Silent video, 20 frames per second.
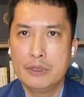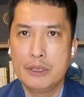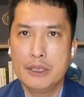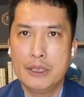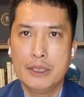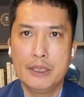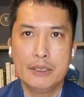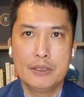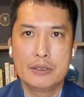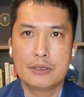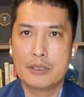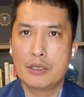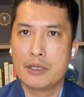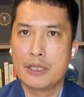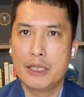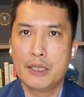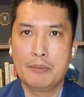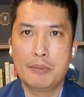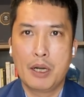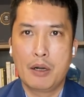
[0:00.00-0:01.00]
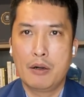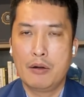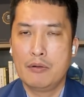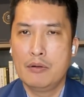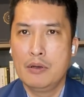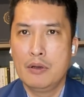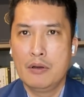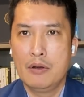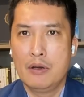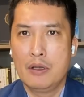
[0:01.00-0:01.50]
We talking about
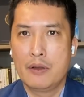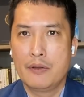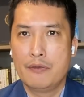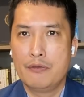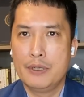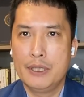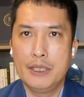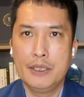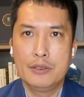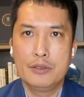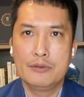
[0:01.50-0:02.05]
3